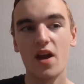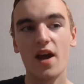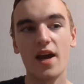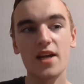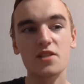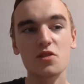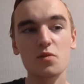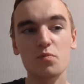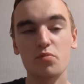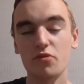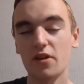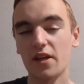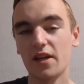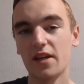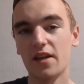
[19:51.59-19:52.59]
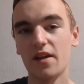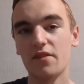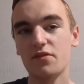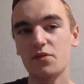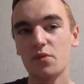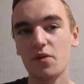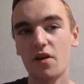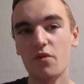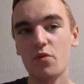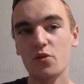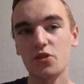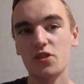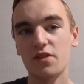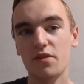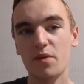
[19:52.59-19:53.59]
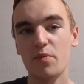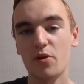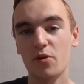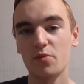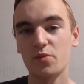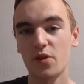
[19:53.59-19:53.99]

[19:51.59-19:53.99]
And it's just brilliant. I've, I've watched TV programs